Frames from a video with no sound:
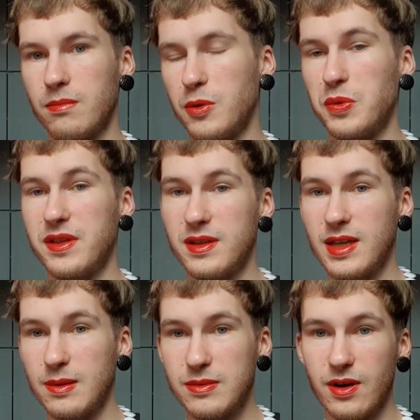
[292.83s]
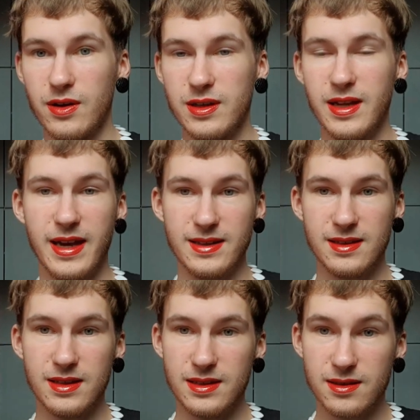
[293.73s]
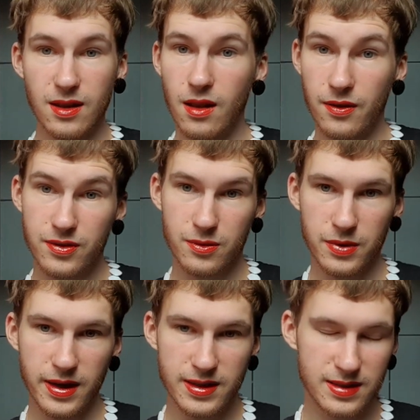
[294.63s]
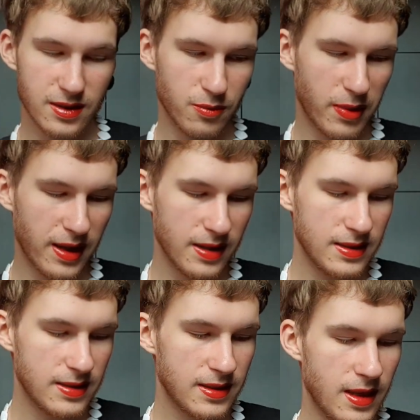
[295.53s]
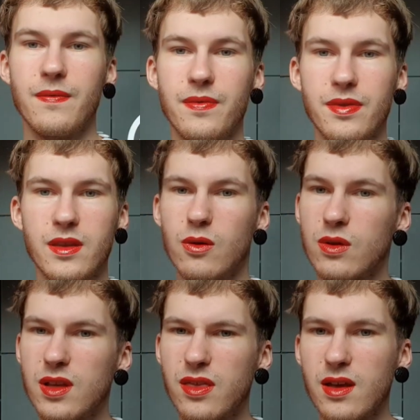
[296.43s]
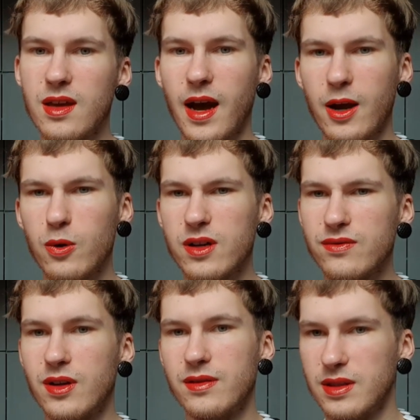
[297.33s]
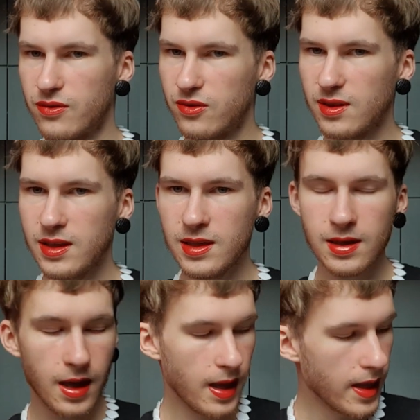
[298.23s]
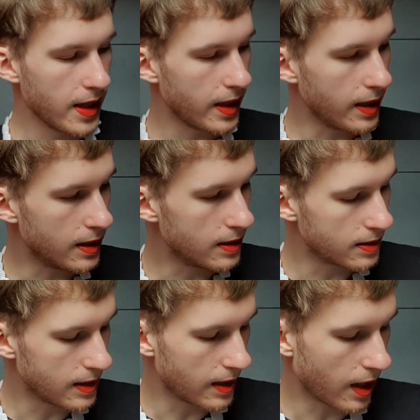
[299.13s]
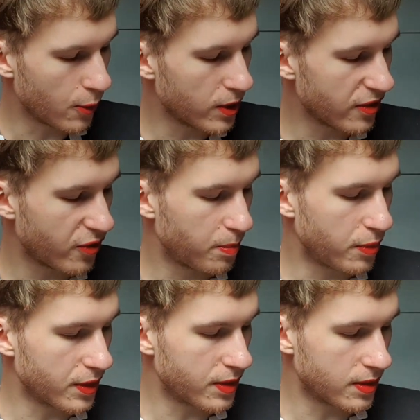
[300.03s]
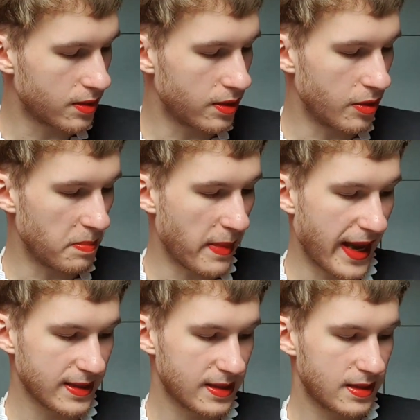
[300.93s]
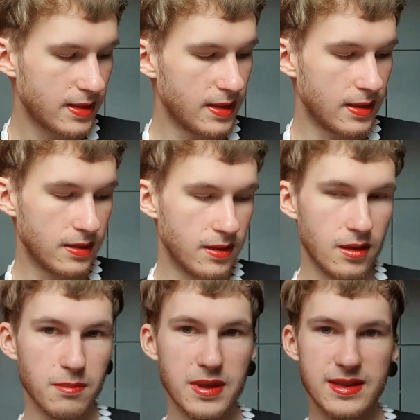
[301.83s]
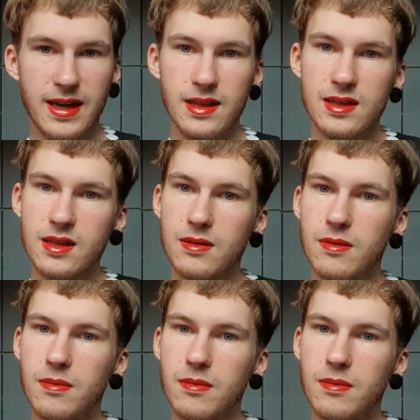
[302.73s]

with the names on it, as it is a lot with eyeshadow palettes. The only thing I would have done differently is that I would have put the mattes in the metallic